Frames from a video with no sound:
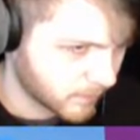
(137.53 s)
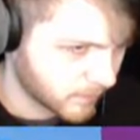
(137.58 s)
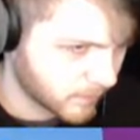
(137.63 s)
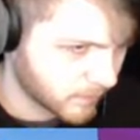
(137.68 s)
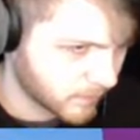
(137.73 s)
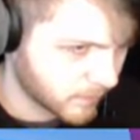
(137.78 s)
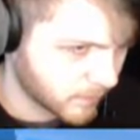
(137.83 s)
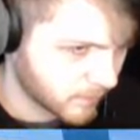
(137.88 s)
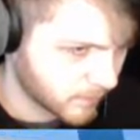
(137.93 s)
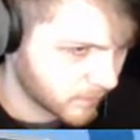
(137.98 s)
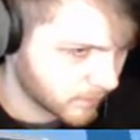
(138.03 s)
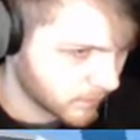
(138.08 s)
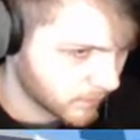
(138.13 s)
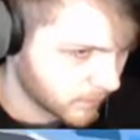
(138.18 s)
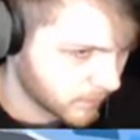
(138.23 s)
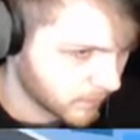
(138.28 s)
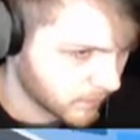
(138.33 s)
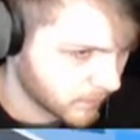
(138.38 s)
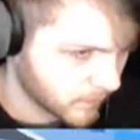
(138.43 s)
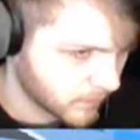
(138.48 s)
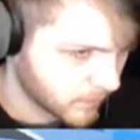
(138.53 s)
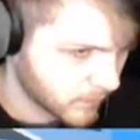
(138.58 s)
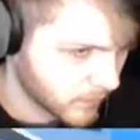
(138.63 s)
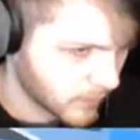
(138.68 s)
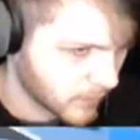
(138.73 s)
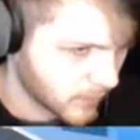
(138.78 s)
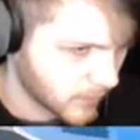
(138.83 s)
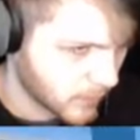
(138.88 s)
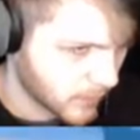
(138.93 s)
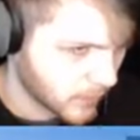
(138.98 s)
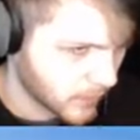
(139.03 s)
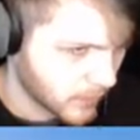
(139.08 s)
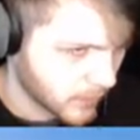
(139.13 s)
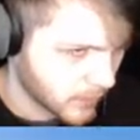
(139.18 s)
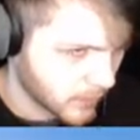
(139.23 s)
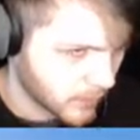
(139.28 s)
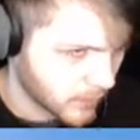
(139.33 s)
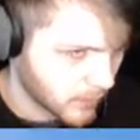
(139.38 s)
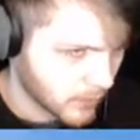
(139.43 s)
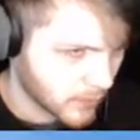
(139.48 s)

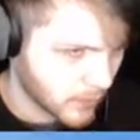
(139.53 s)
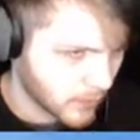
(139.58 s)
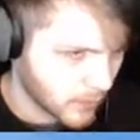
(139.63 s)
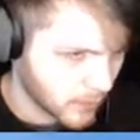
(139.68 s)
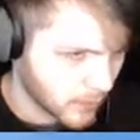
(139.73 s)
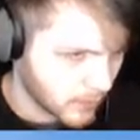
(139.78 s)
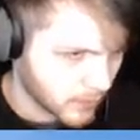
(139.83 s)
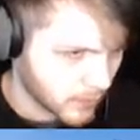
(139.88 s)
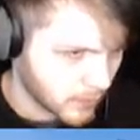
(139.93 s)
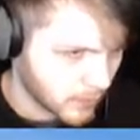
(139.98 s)
(silence)